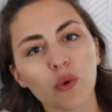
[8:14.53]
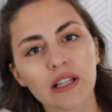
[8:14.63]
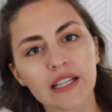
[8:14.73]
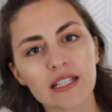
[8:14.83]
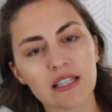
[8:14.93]

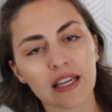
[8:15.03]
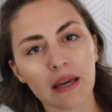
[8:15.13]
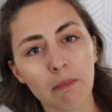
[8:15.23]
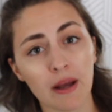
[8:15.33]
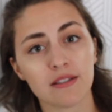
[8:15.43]
willing to
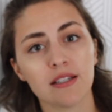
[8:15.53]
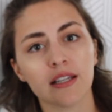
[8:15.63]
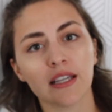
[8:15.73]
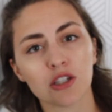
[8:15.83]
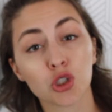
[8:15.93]
get messy
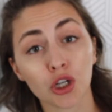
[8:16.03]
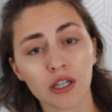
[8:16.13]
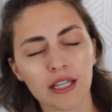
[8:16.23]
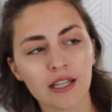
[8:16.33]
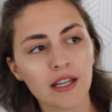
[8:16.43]
and get
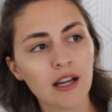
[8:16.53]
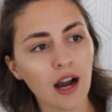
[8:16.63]
dirty.